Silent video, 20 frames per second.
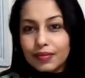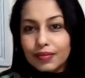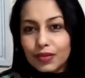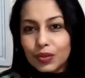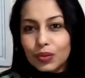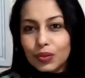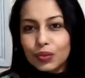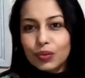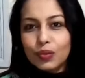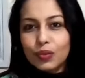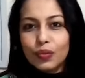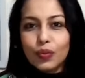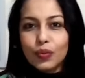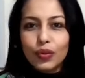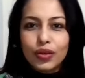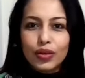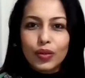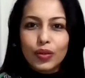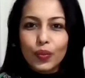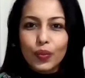you
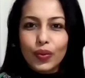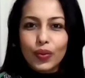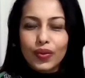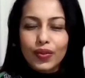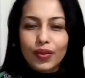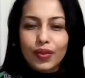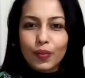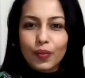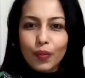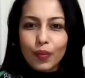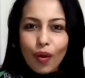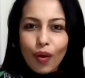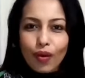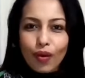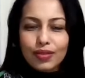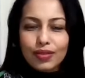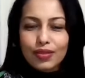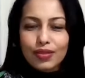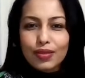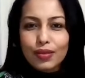work with a
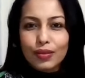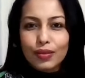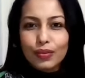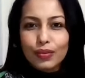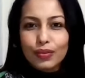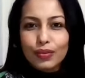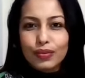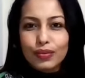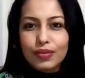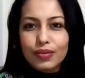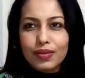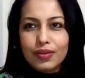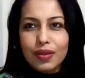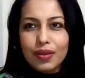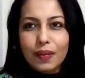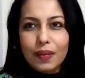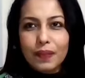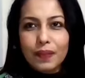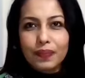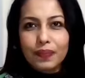boss whose
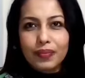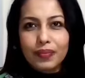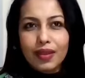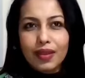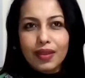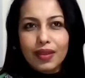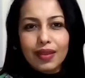um,